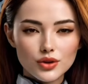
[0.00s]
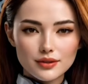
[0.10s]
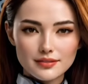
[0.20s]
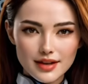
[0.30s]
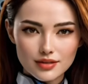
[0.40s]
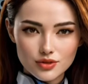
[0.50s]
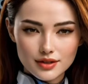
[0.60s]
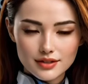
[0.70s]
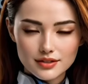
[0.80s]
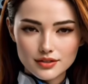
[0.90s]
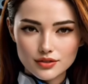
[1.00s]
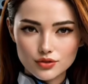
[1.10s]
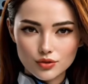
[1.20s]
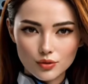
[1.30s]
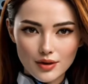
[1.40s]
d6, and it
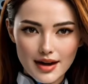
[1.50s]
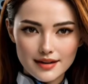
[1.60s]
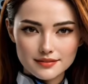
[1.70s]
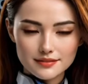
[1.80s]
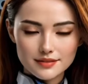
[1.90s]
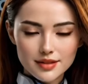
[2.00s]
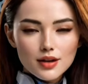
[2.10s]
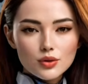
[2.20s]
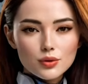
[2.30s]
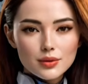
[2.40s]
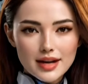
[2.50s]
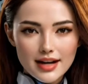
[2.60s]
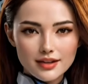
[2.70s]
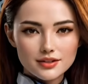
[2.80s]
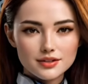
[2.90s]
touches g7 beside his
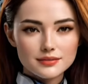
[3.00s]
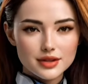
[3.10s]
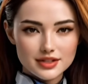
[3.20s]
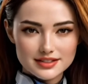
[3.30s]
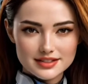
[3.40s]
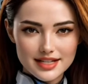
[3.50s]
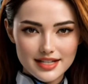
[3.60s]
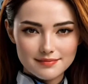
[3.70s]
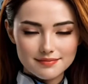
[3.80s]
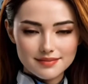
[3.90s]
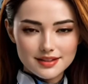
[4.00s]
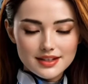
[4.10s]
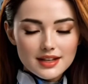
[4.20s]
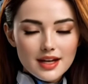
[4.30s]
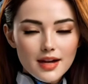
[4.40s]
king. He can
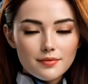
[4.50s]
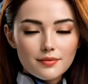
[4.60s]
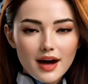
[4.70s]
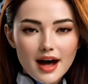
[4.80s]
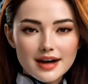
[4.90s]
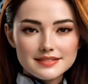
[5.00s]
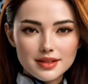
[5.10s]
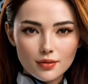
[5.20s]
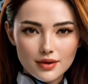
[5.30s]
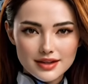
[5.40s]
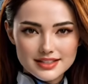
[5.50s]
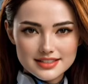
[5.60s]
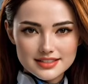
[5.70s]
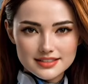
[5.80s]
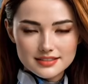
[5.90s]
take it, and he should.
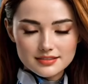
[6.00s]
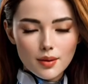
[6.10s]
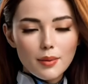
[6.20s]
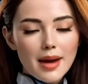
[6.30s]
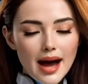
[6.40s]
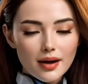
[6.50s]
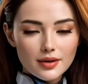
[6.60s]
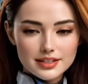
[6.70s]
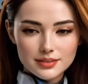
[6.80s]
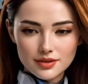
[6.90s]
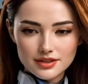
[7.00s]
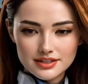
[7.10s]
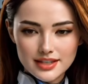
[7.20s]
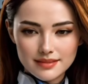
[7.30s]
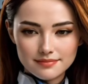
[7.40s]
Watch
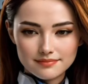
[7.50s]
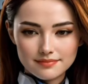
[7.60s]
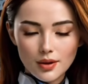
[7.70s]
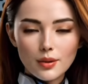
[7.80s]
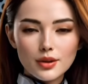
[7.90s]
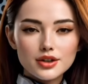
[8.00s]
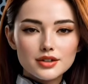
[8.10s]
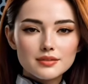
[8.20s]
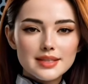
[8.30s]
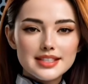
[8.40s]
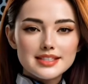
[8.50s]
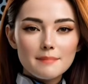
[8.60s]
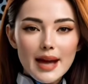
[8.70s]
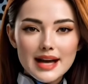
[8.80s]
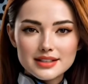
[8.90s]
carefully with me now, because what
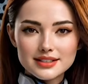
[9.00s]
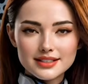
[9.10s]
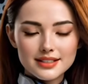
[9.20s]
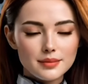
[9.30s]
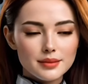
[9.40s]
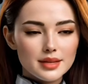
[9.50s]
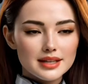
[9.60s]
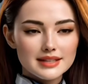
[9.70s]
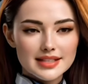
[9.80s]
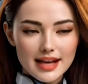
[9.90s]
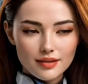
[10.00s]
takes back is the point.